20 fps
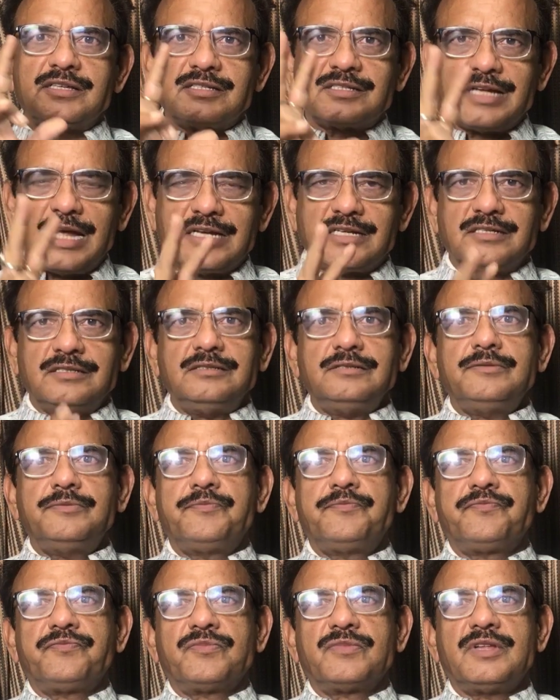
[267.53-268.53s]
Saturn,
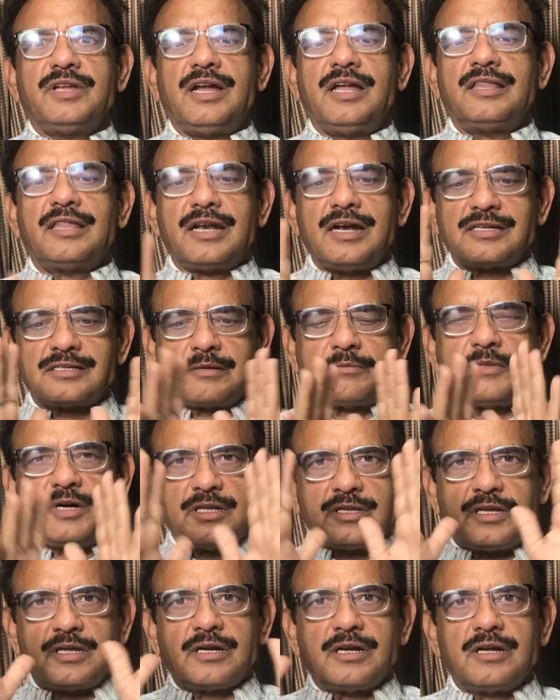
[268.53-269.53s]
and there are some
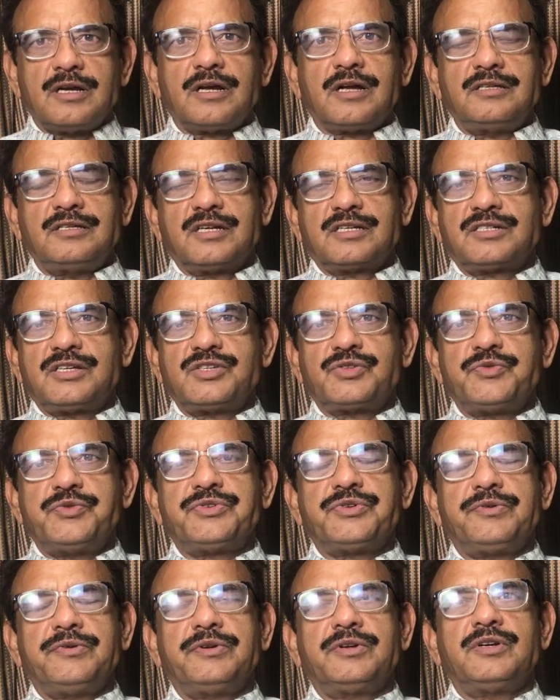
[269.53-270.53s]
other conjunctions
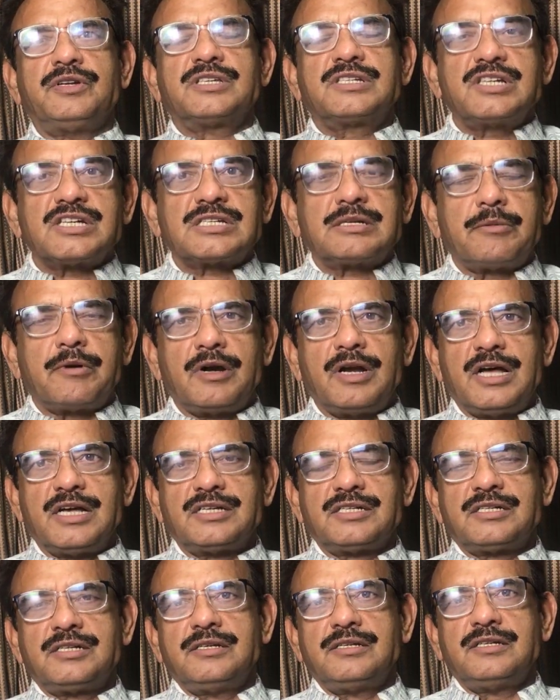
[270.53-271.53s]
which we discussed about
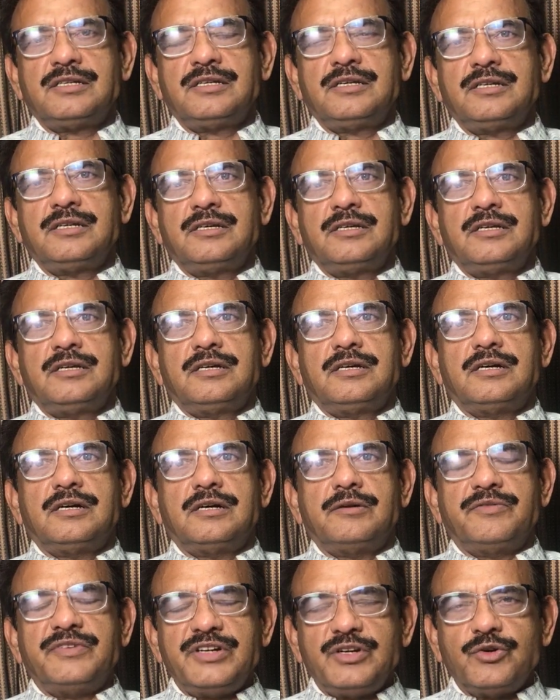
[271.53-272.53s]
last
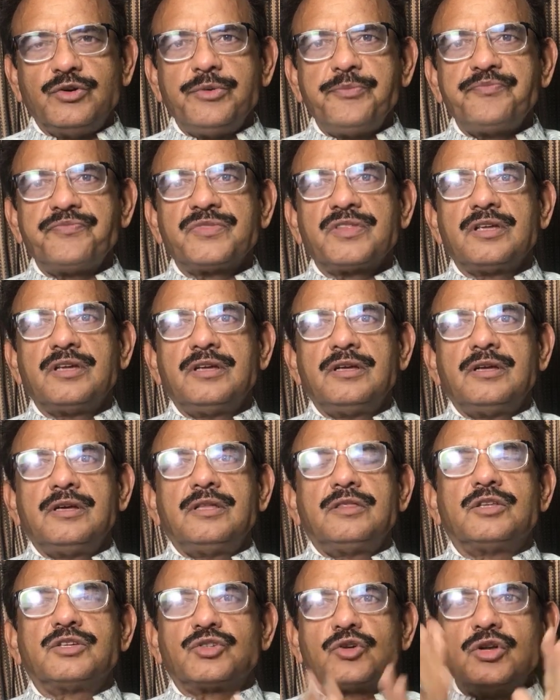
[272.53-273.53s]
video.
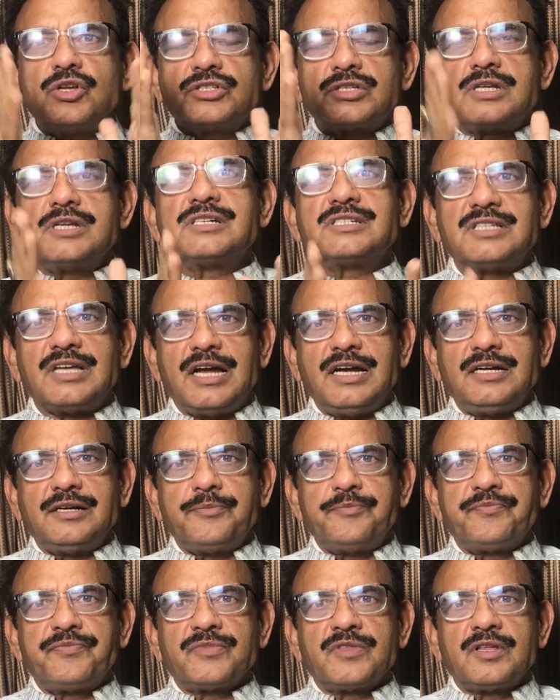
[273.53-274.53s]
The solution is that
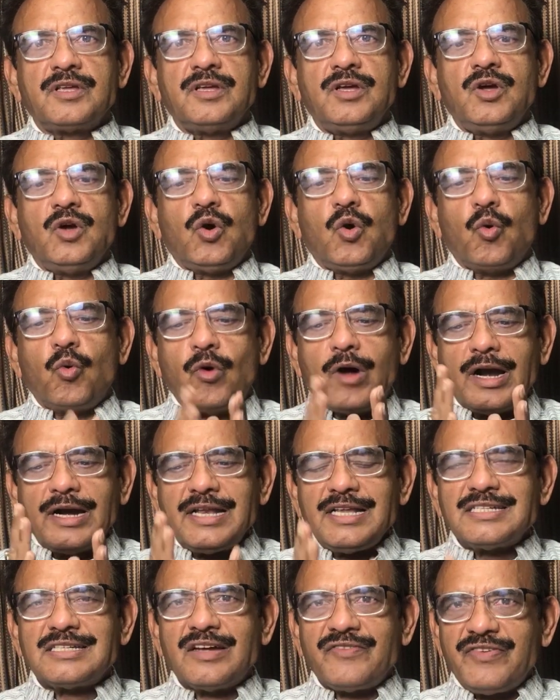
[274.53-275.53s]
what
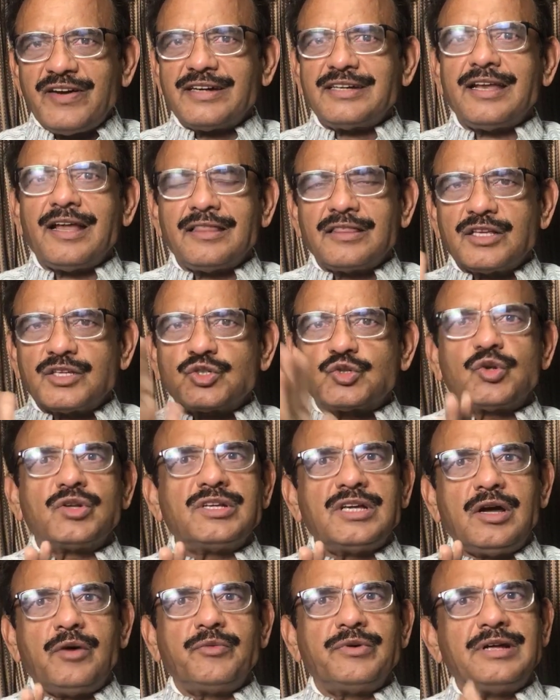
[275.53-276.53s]
is affecting the
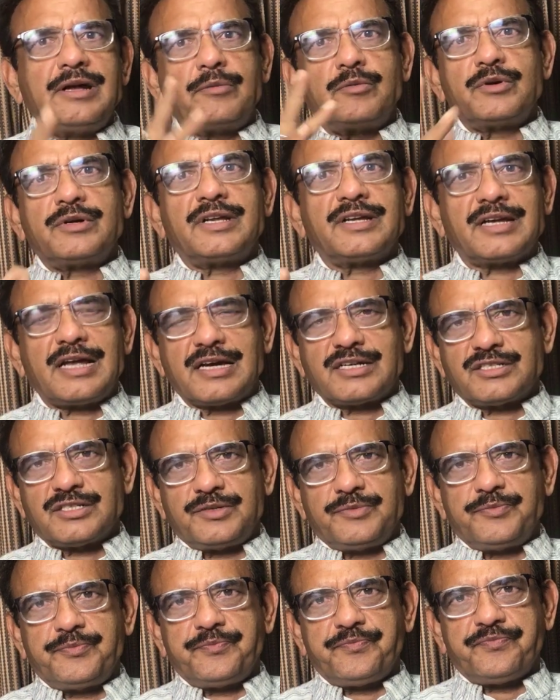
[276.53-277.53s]
Surya, we have to take
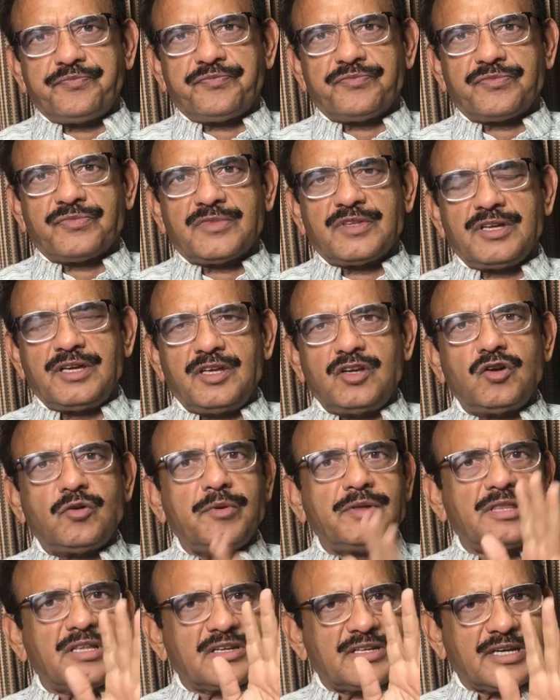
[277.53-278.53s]
action. Along
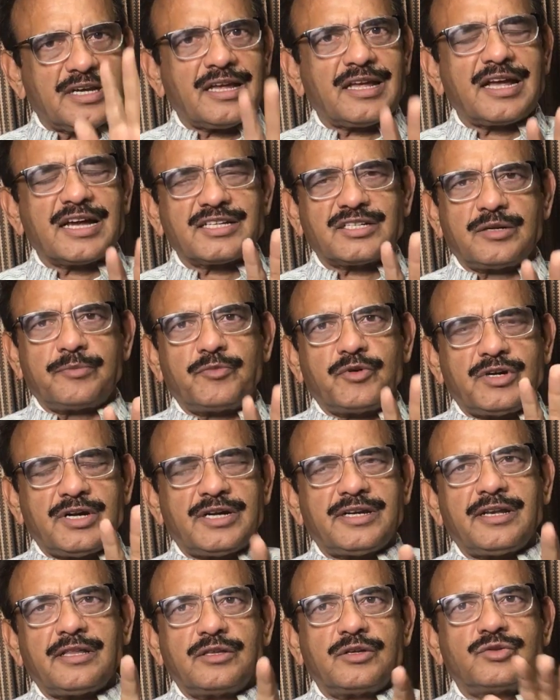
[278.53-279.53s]
with taking action,
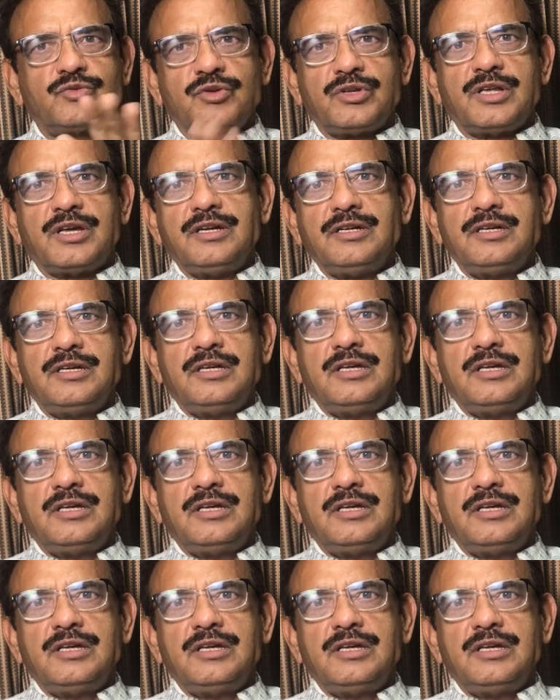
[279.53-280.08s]
protecting the Surya.